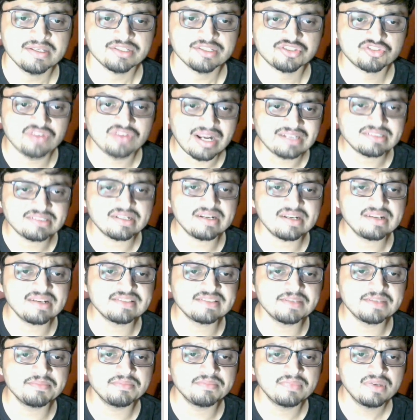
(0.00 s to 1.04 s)

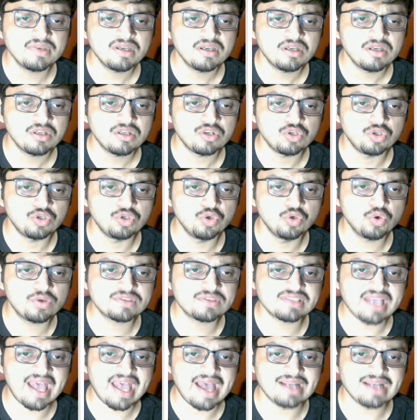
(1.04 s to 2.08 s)
Structuralism
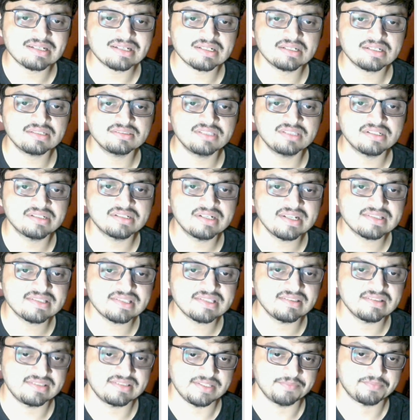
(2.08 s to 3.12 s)
looks at the
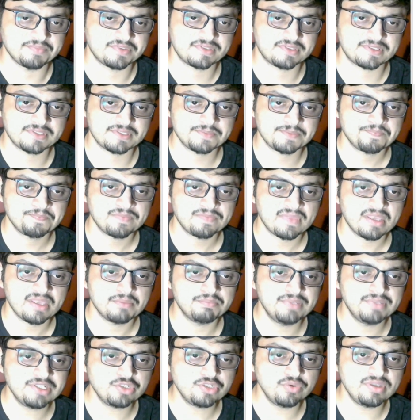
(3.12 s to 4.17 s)
relationships
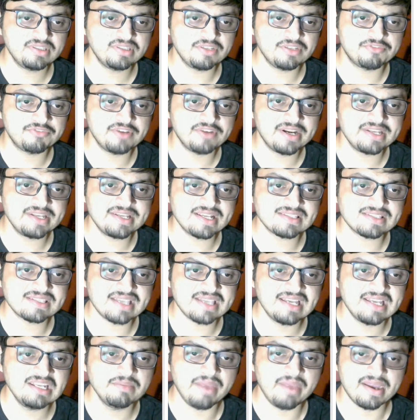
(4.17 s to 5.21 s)
between the various
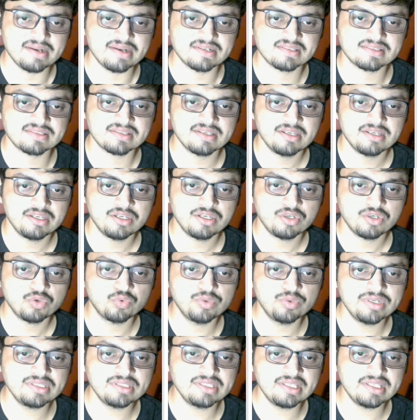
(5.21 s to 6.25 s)
elements
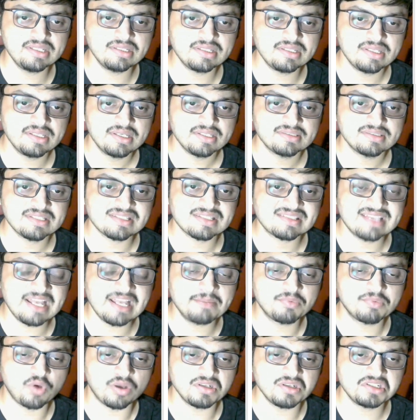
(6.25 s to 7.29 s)
within the
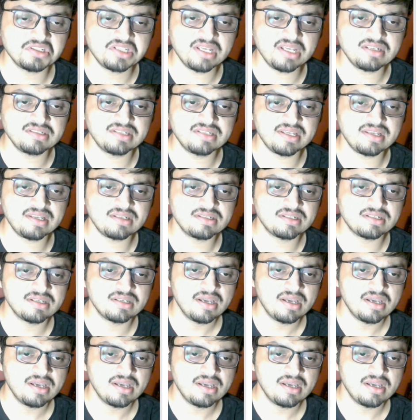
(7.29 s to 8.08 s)
self-contained